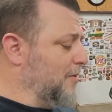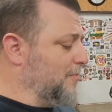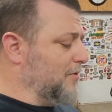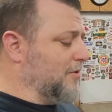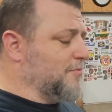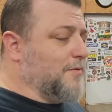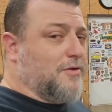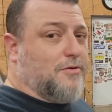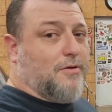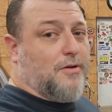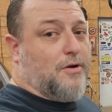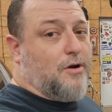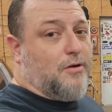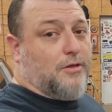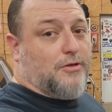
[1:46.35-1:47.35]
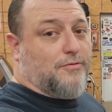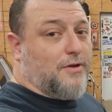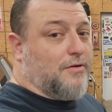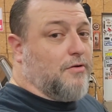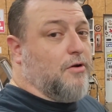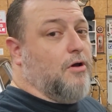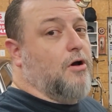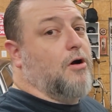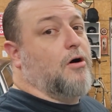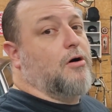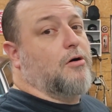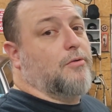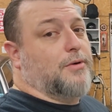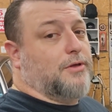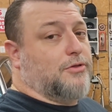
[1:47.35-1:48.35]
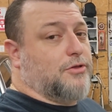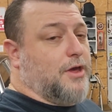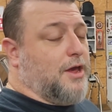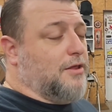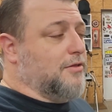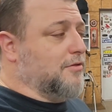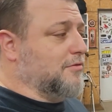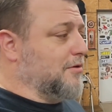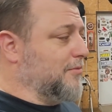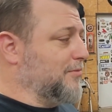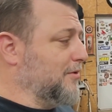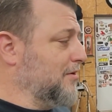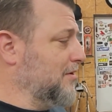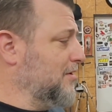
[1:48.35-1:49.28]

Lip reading: especially with Harleys, right? They're always changing something.